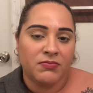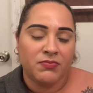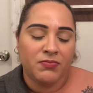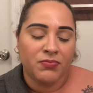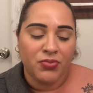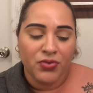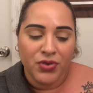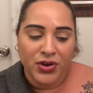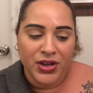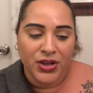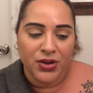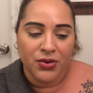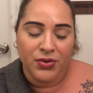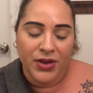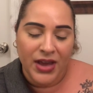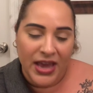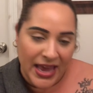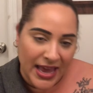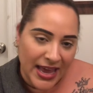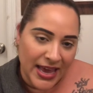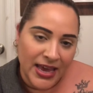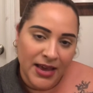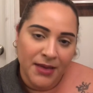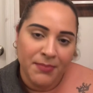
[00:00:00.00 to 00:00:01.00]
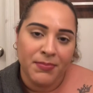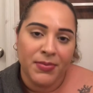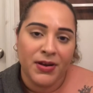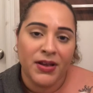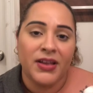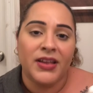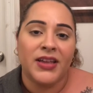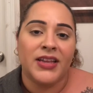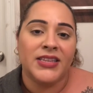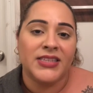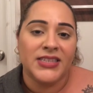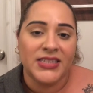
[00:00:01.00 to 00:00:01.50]
pretty okay,
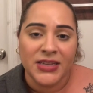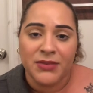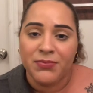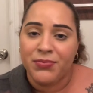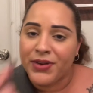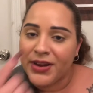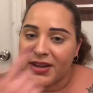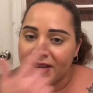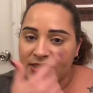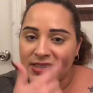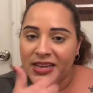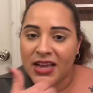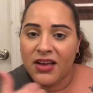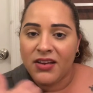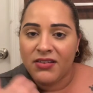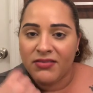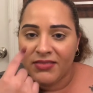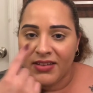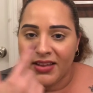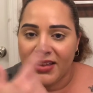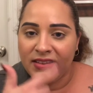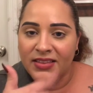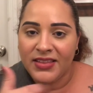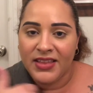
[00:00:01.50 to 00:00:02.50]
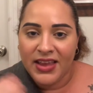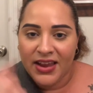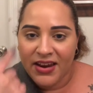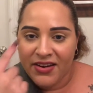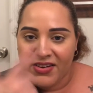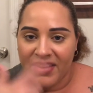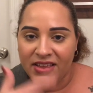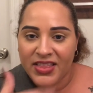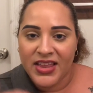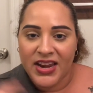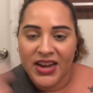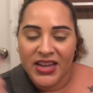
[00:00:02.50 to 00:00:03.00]
but it did break down in the
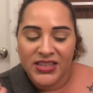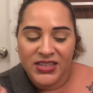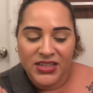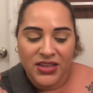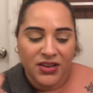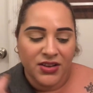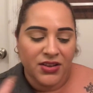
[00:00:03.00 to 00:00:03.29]
area that I tell